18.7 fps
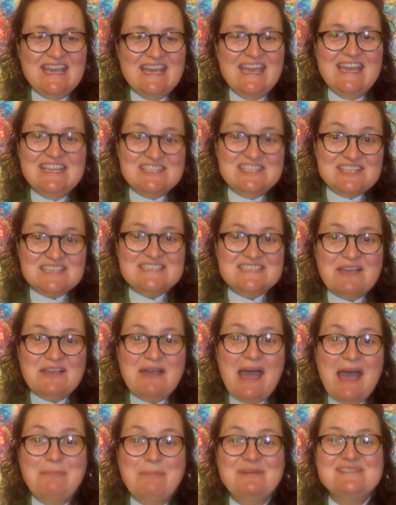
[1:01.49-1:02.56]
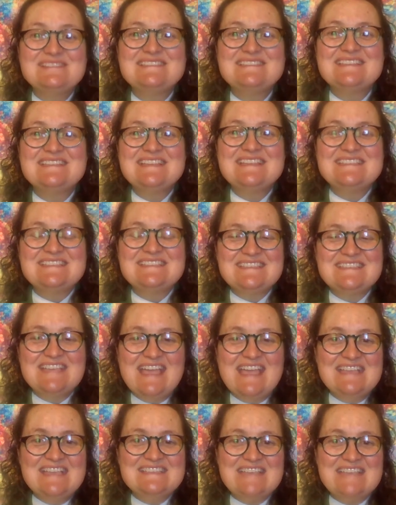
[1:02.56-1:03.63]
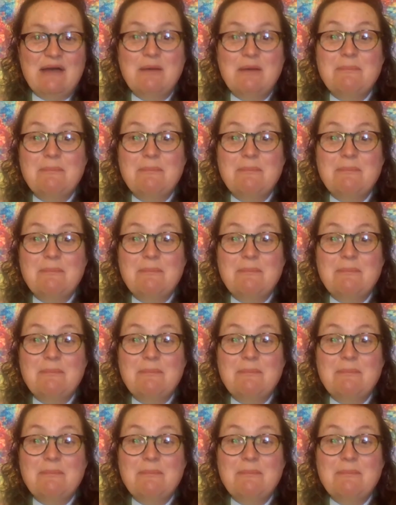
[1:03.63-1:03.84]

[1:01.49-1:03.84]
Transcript: It just so happens that it's our